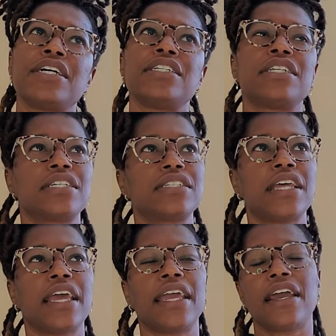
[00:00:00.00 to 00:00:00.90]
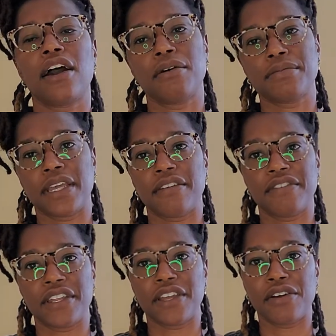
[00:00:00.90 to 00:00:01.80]
just a update
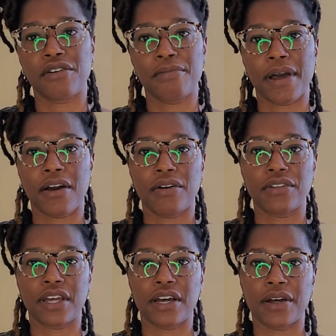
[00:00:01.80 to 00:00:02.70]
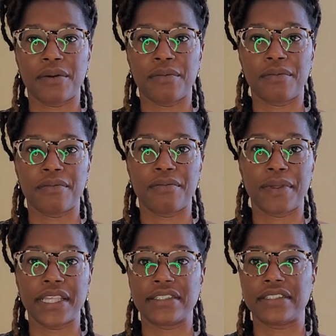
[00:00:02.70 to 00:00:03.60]
video about
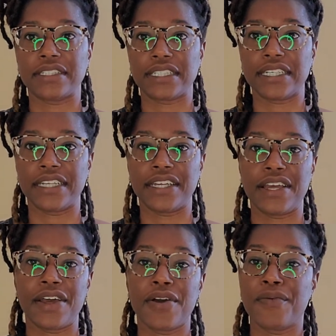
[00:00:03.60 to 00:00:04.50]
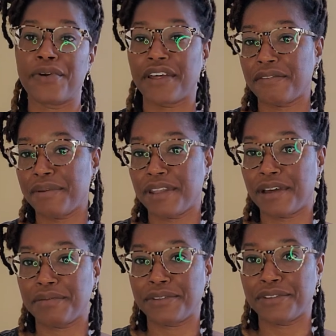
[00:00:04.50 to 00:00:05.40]
basically what I've been
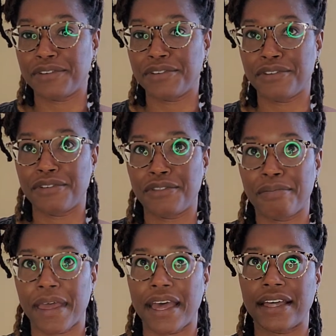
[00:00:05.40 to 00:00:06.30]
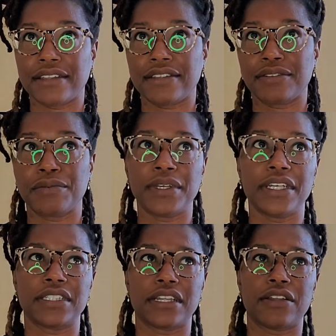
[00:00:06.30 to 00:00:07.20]
up to the past week,
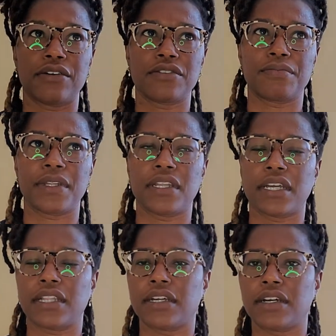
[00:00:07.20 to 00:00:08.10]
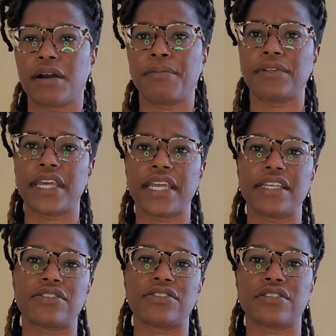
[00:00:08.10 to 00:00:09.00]
because I know it's been like a couple
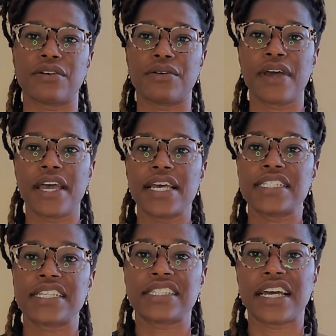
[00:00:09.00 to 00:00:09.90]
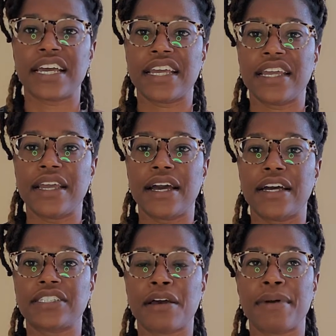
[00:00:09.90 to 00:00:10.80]
days or so since I
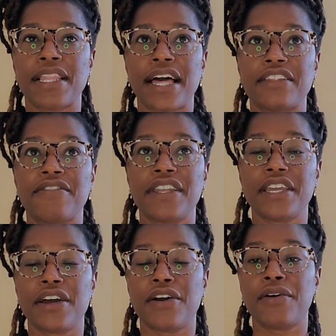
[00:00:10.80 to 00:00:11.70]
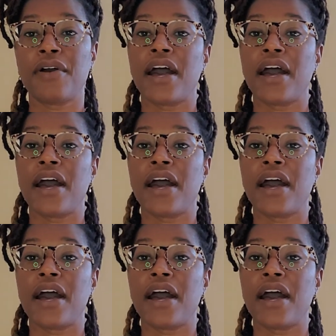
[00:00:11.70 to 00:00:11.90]
shot my last video.